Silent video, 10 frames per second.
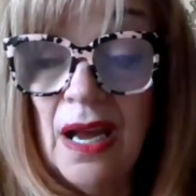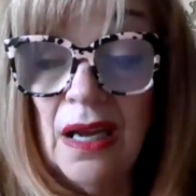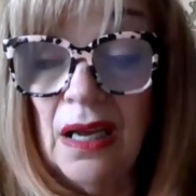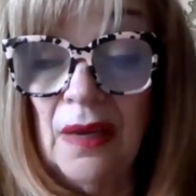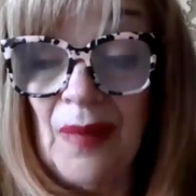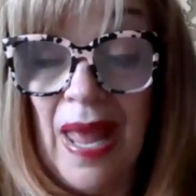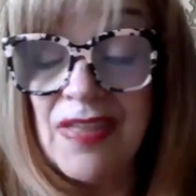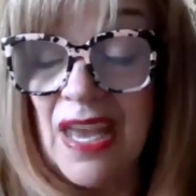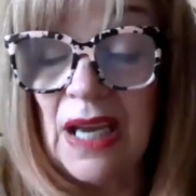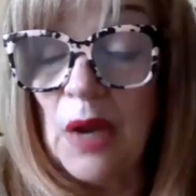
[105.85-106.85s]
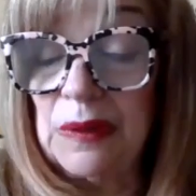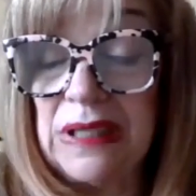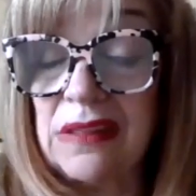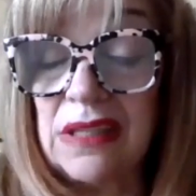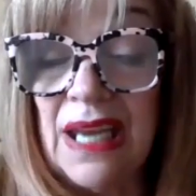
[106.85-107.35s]
And then I would
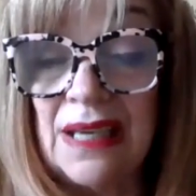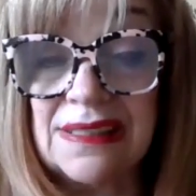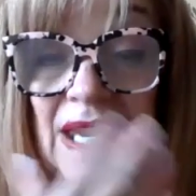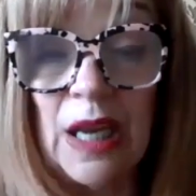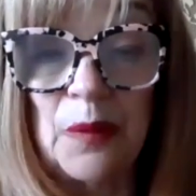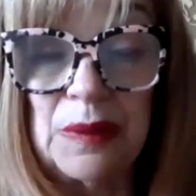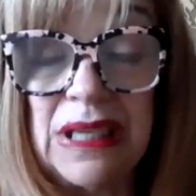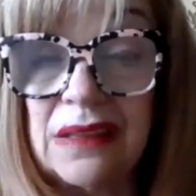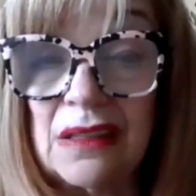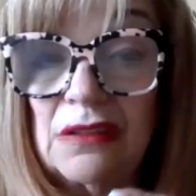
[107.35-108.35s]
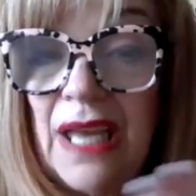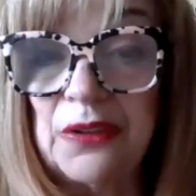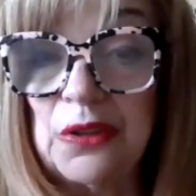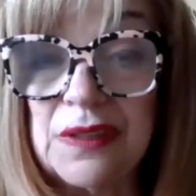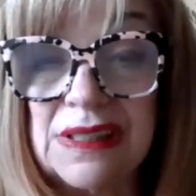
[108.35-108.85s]
get the next day, I would get the
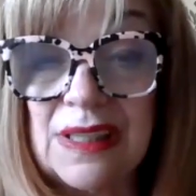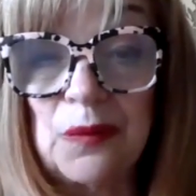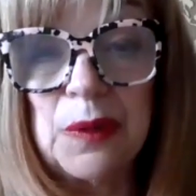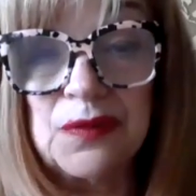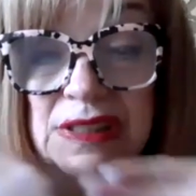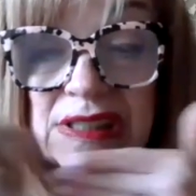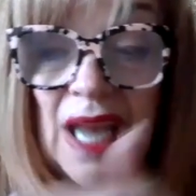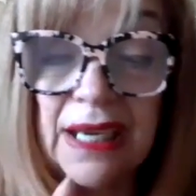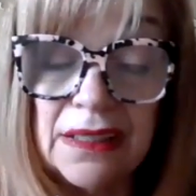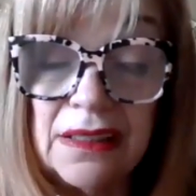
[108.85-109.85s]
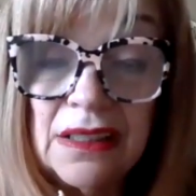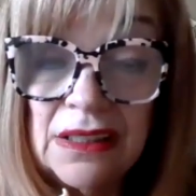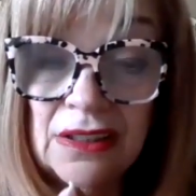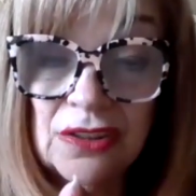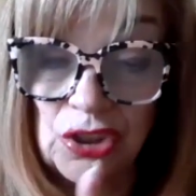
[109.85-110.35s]
letter that said, "We've decided
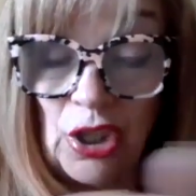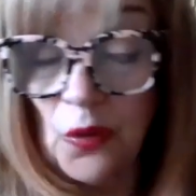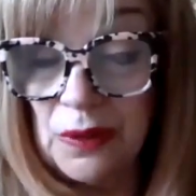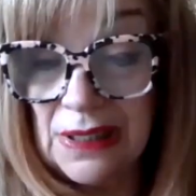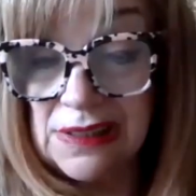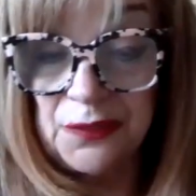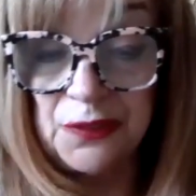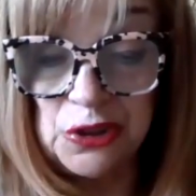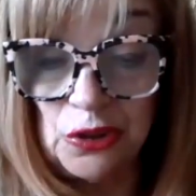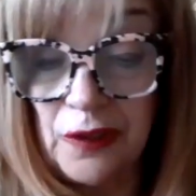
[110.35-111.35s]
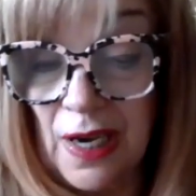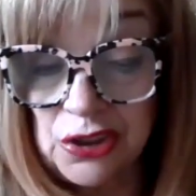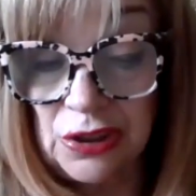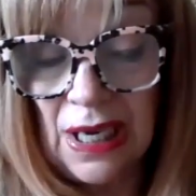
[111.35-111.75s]
to go in a different direction."